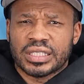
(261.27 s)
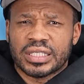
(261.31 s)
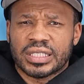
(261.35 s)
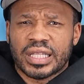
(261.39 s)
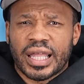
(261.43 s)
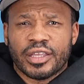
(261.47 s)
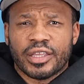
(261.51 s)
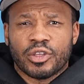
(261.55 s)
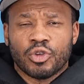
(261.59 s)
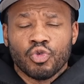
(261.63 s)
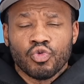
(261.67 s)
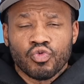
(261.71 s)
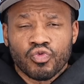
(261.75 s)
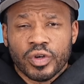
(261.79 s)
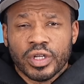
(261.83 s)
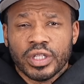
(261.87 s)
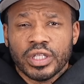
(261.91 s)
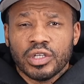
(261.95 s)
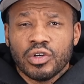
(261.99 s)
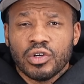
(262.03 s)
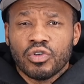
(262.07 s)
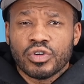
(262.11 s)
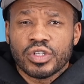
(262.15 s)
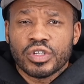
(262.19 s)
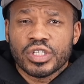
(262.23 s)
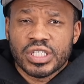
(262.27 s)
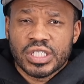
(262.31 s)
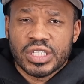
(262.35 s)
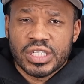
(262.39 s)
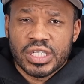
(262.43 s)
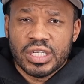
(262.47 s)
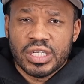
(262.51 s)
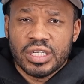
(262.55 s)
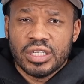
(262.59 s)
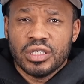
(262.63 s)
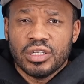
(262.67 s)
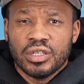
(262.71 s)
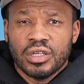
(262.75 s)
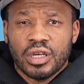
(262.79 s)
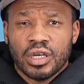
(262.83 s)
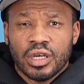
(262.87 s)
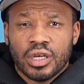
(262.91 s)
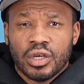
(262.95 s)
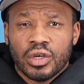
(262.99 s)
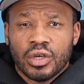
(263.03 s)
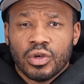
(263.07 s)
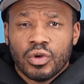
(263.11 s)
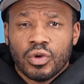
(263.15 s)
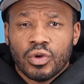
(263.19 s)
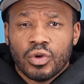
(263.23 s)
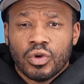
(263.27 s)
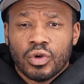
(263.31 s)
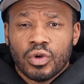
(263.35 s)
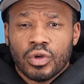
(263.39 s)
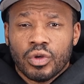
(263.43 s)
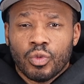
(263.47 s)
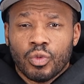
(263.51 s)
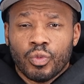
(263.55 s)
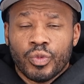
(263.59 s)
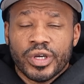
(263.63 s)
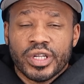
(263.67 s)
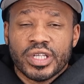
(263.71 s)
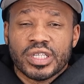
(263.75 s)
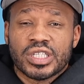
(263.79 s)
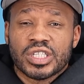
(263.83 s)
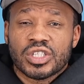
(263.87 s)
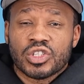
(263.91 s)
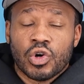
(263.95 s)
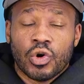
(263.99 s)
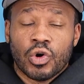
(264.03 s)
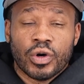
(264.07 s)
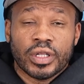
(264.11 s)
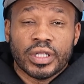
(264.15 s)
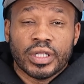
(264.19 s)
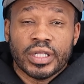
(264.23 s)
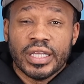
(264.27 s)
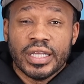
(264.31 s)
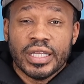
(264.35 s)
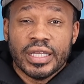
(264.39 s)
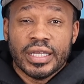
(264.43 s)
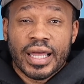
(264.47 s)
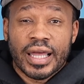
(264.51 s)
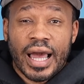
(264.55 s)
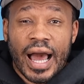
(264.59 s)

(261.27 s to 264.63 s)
like, you really going to see where this is going to lead.